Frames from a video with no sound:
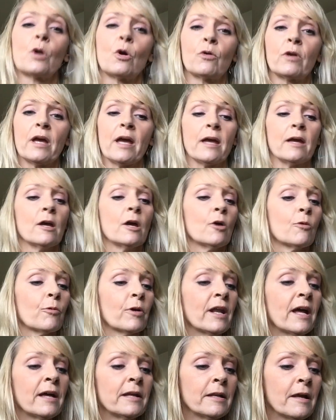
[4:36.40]
Okay,
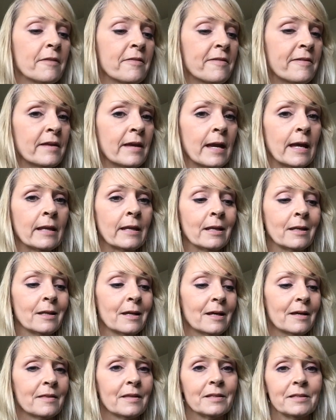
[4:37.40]
when I
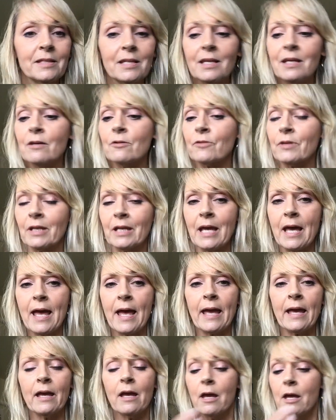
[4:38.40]
enunciated the T or the
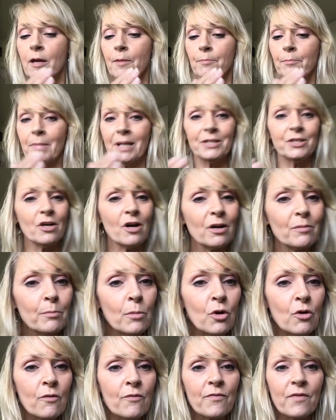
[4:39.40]
K, my
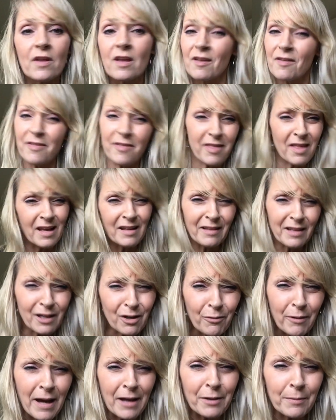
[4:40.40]
tongue moved
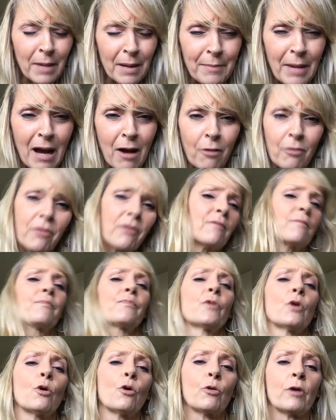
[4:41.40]
slightly around in my mouth.
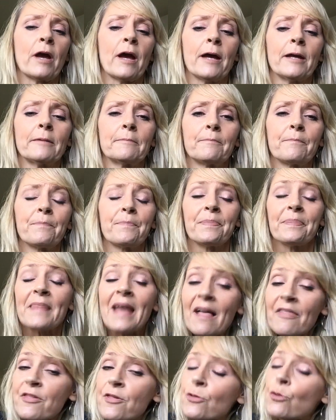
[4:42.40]
Okay,
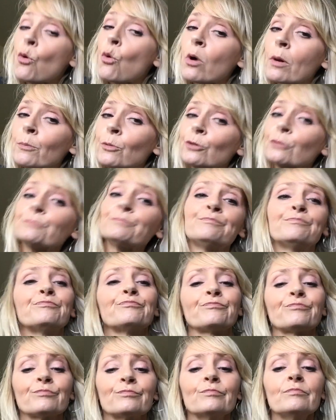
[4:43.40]
that's normal.
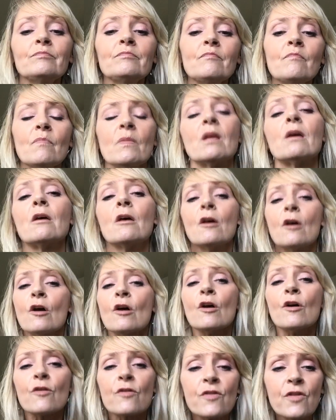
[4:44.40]

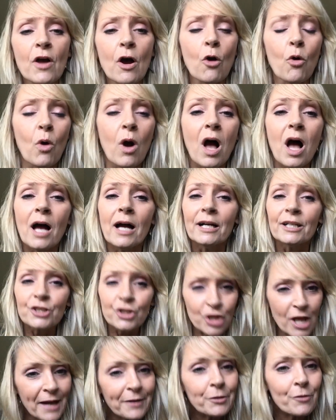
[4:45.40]
So
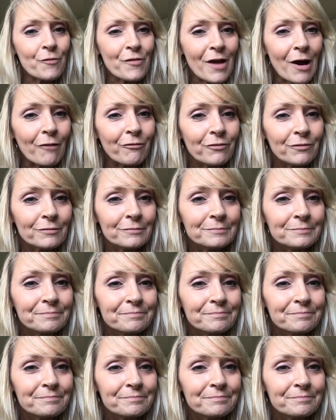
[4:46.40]
check yourself.